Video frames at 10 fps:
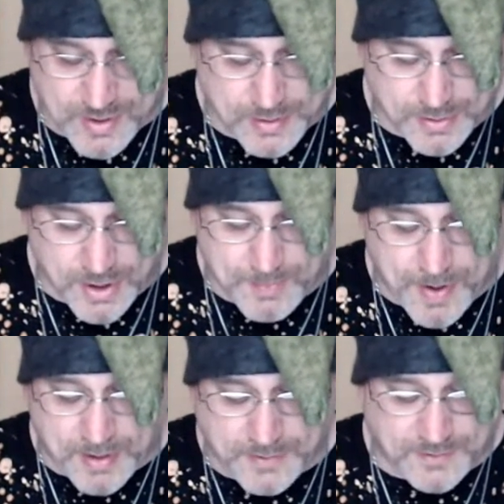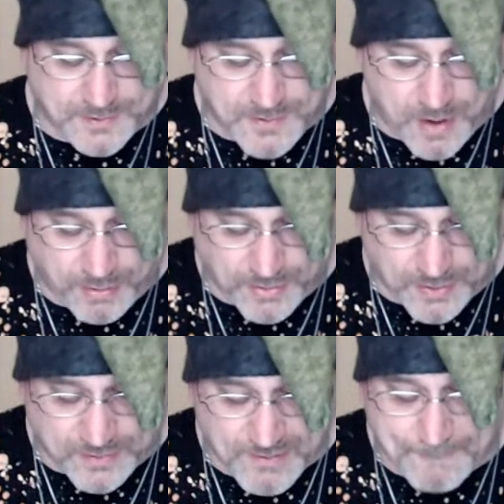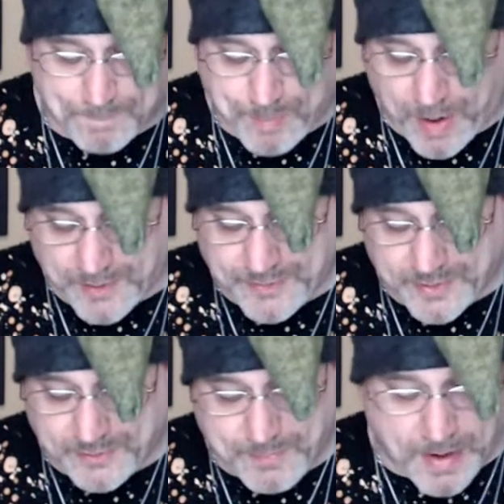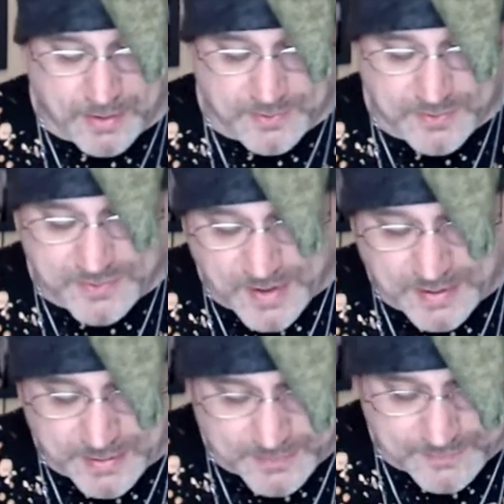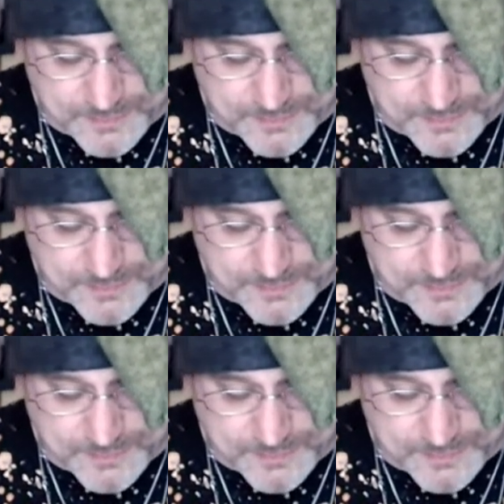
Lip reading: Light balances darkness. Positive balances negative.